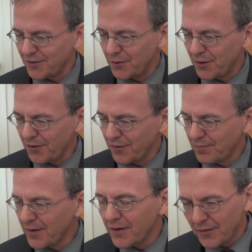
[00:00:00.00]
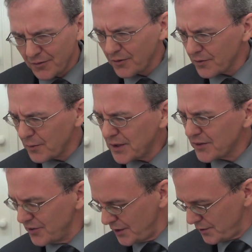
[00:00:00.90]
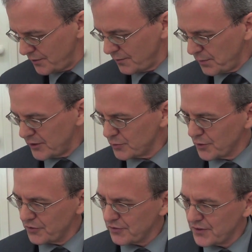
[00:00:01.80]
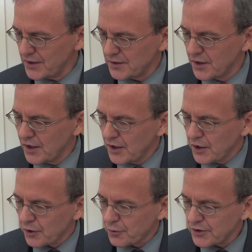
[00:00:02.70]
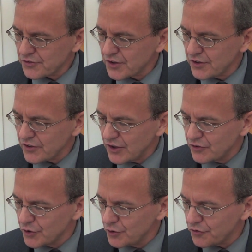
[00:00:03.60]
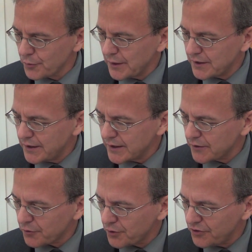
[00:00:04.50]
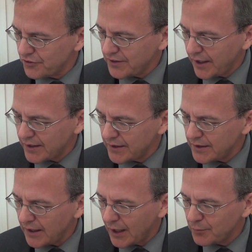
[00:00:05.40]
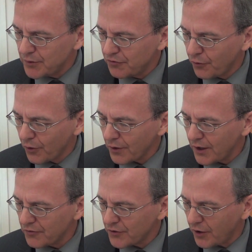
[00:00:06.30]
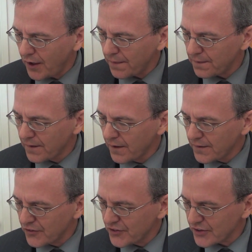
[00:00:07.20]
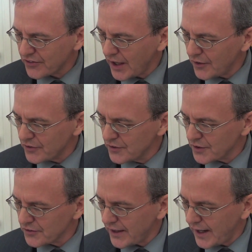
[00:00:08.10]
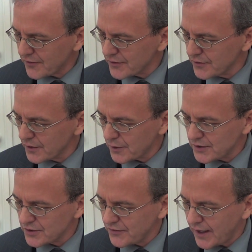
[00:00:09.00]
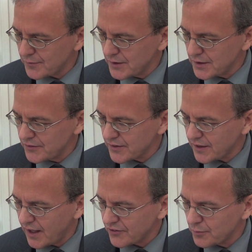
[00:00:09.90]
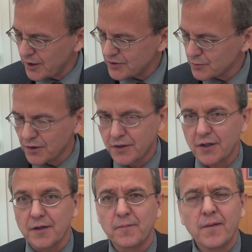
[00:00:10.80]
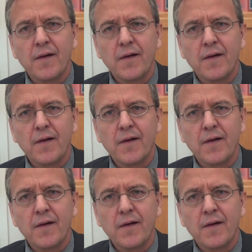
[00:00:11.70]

to do with it? Well, let me continue on page 115. "Christians and Jews from the beginning of Christianity and before have taught that 6,000 years after the creation of Adam and Eve, the consummation will occur."